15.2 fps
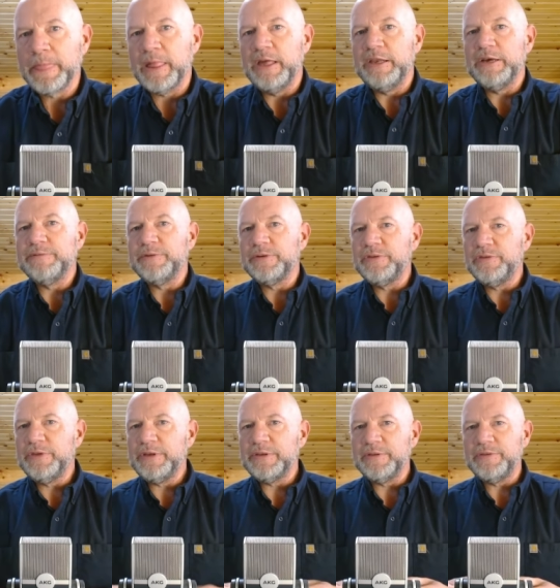And ever
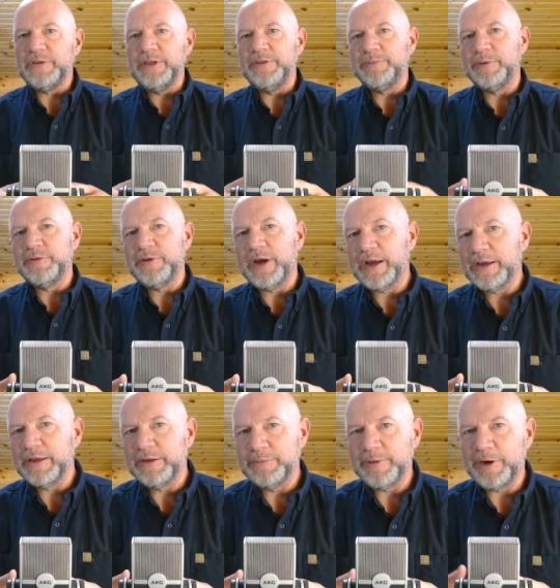since, he's been
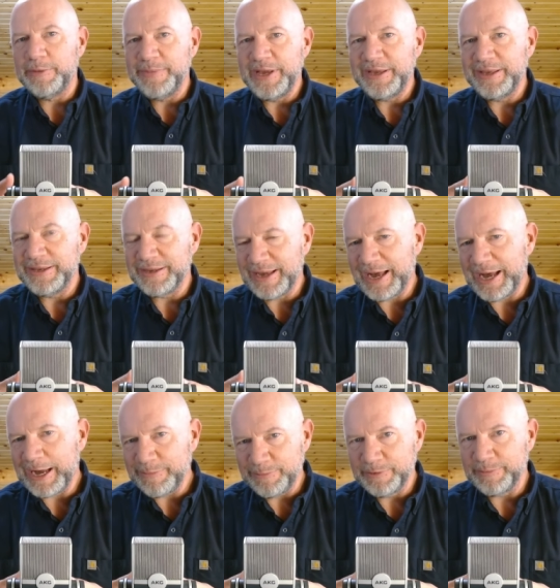talking about making a
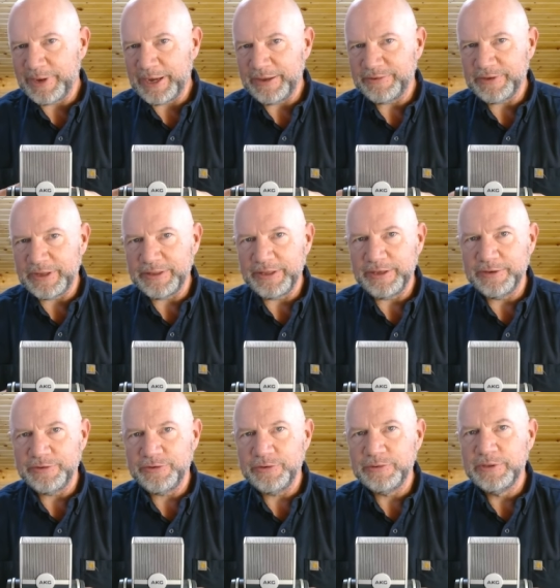compromise on the
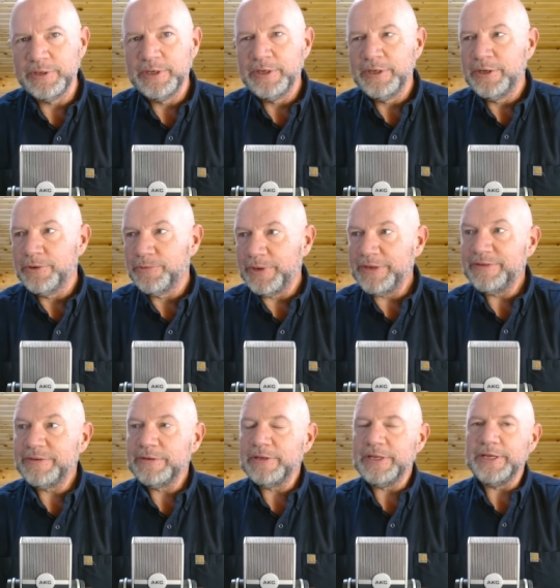issue.
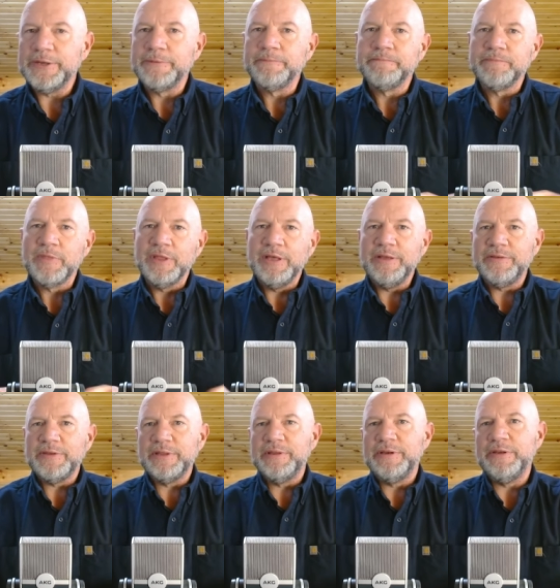Recently, he
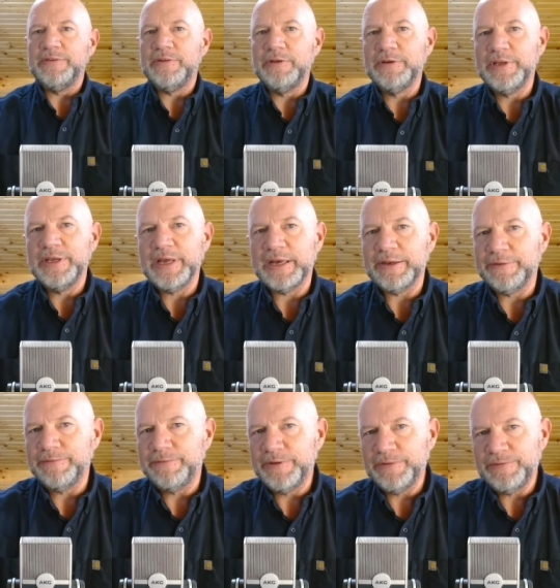said that he's looking at a
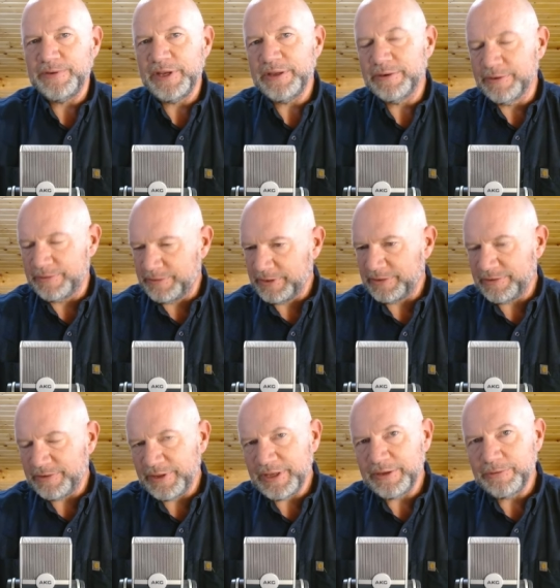15 or
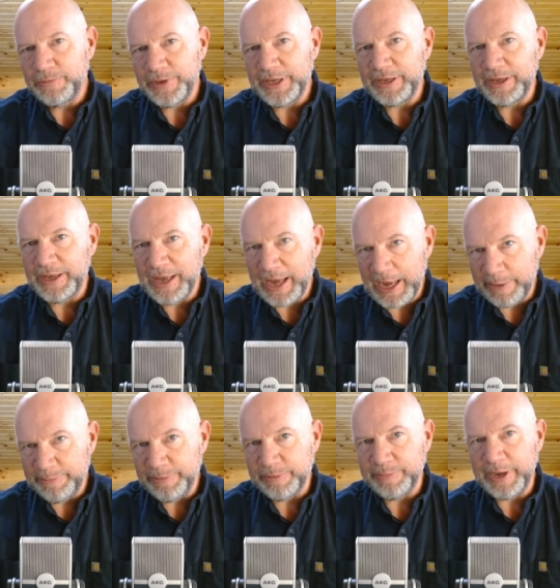16 week
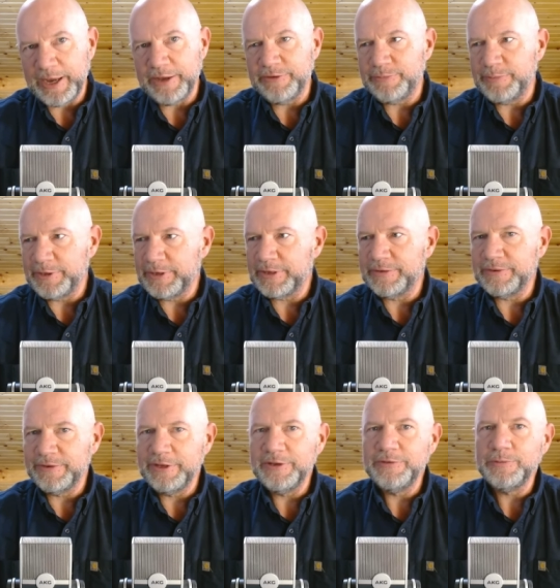compromise because,
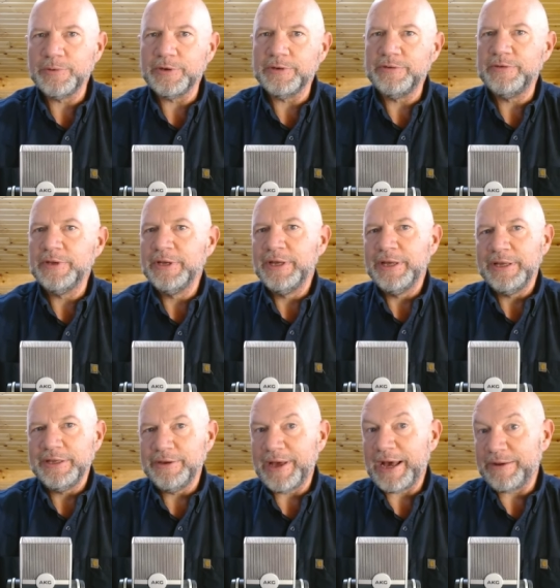in his words,
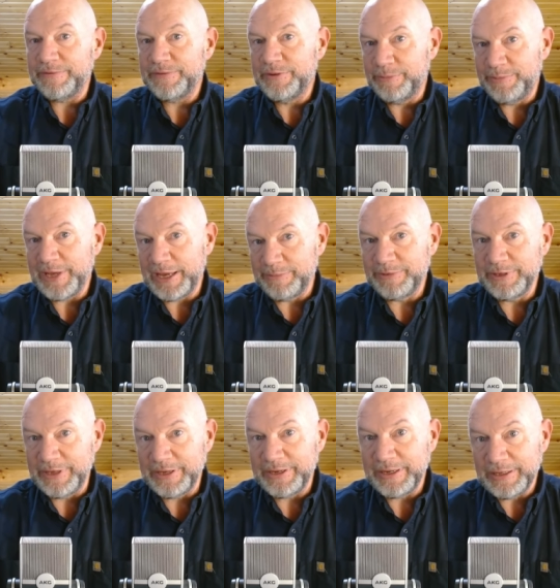you have to be able
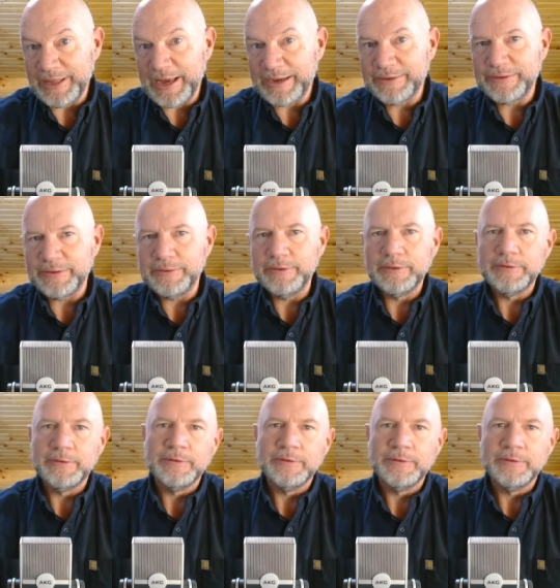to get elected.